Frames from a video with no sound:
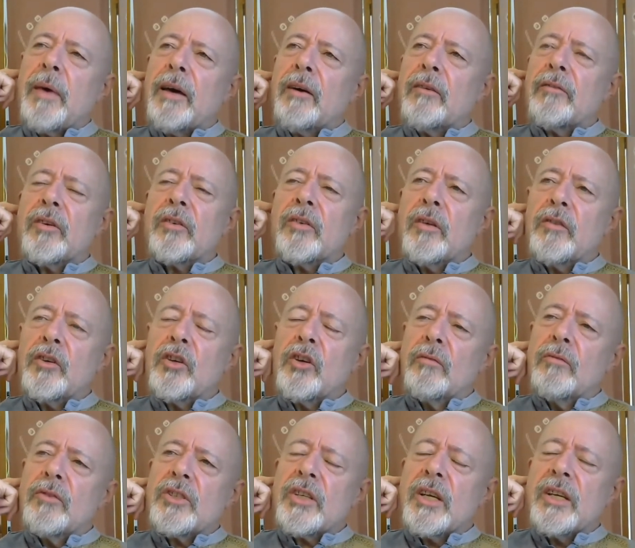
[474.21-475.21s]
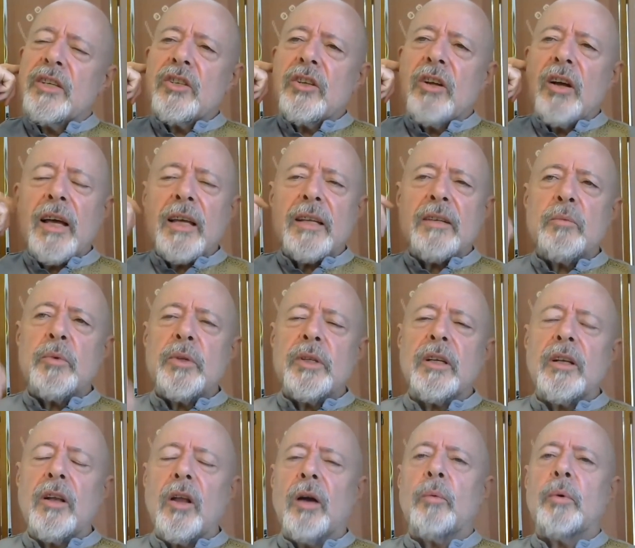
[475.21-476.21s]
out of a conversation I had with a
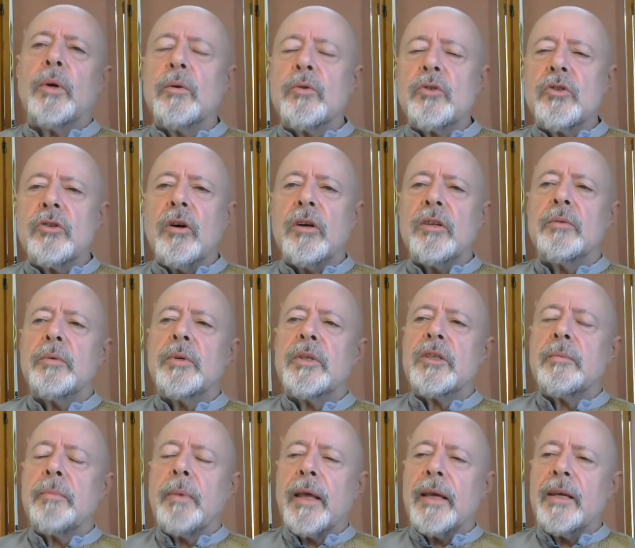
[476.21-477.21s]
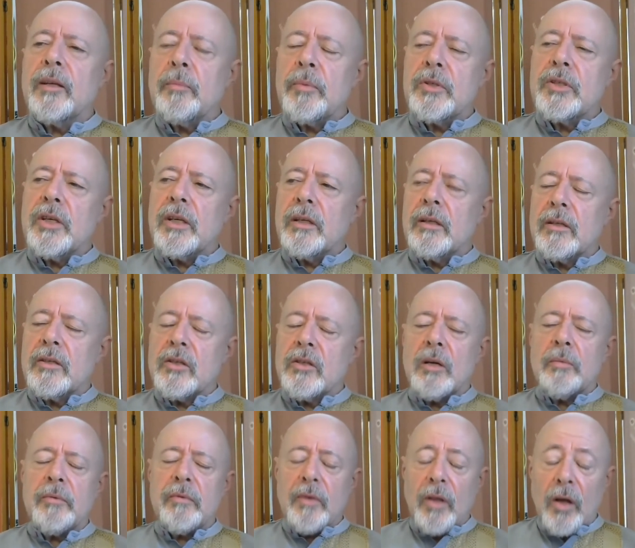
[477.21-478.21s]
client when I was trying to explain a particular
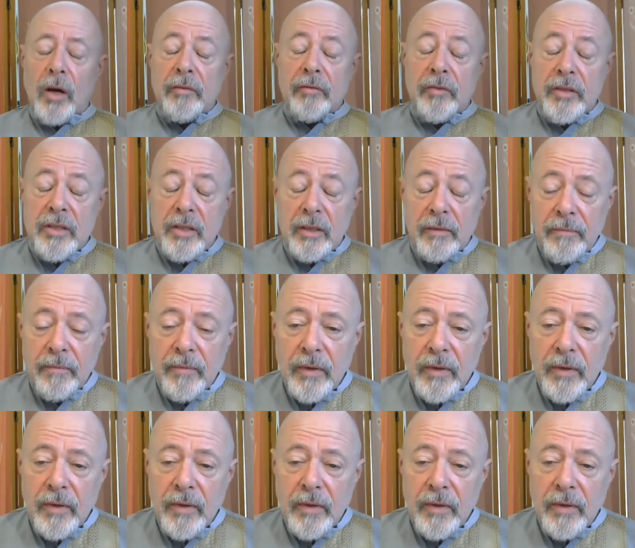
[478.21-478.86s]
type of light fitting,